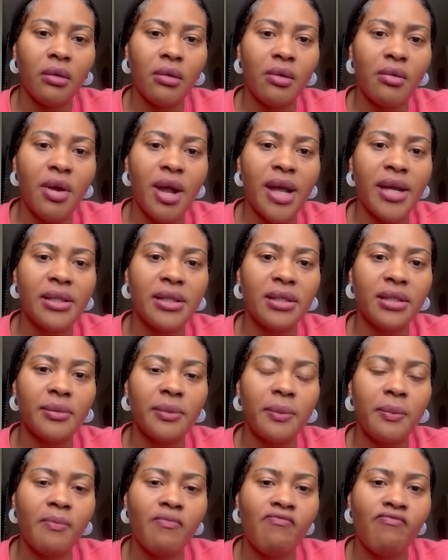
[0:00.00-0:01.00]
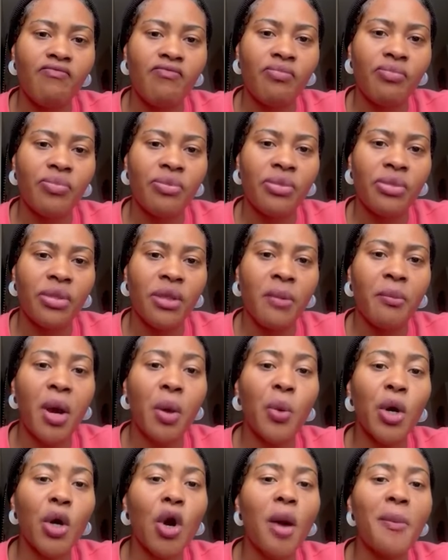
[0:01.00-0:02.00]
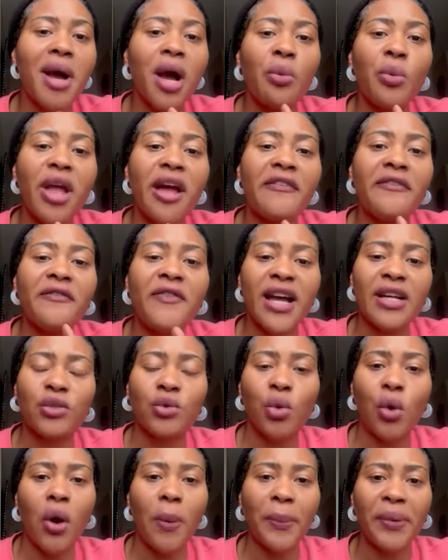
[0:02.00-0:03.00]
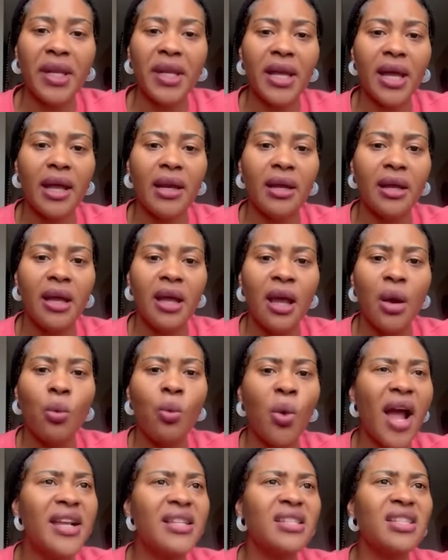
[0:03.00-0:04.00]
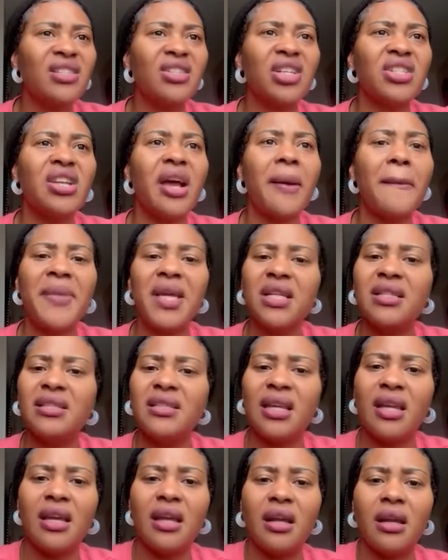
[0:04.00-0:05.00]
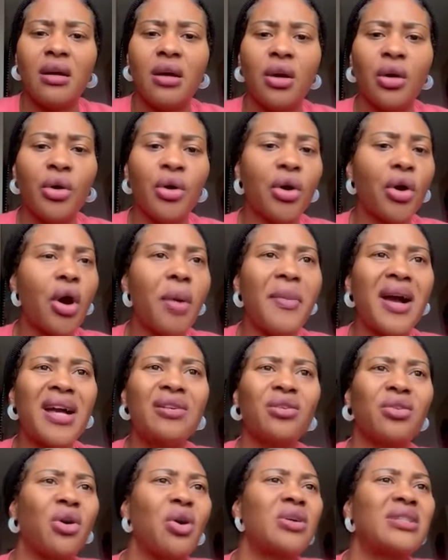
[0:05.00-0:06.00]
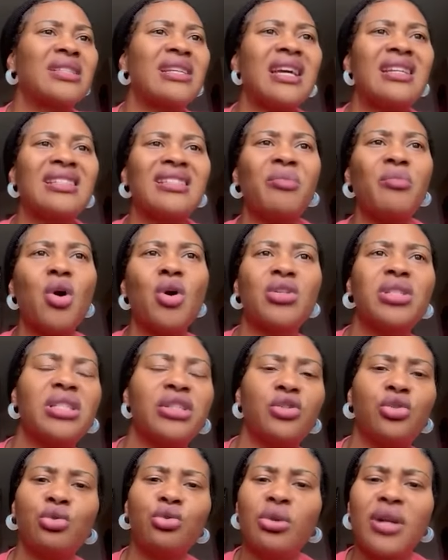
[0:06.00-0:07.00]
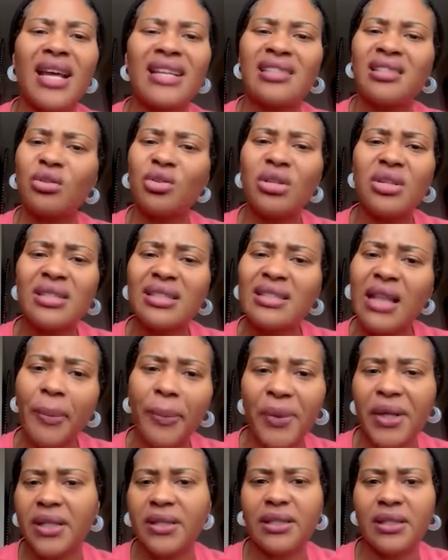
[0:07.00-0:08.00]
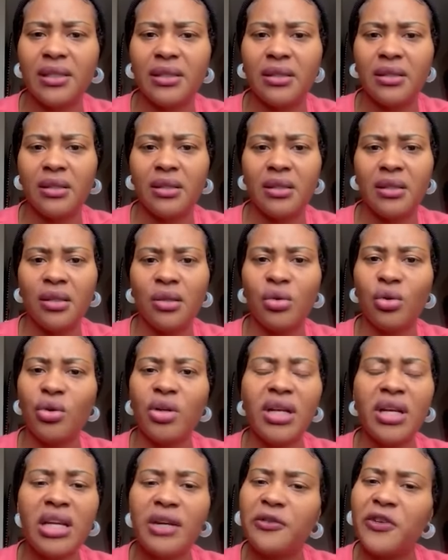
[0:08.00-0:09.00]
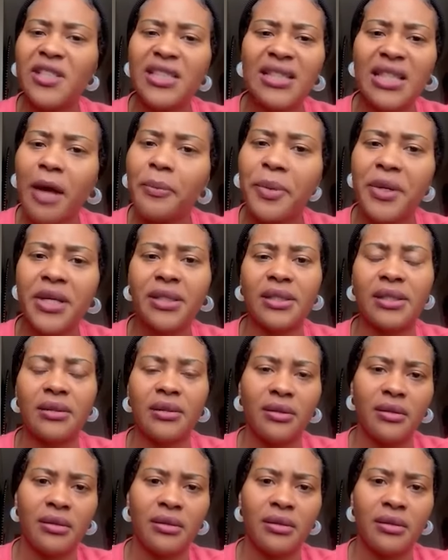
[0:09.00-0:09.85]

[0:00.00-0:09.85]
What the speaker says: Right? But we come and we advise to opinion. Why is it such a big deal? We don't come and no cost and say about this. Judas, we don't stop it. We don't need to stop it.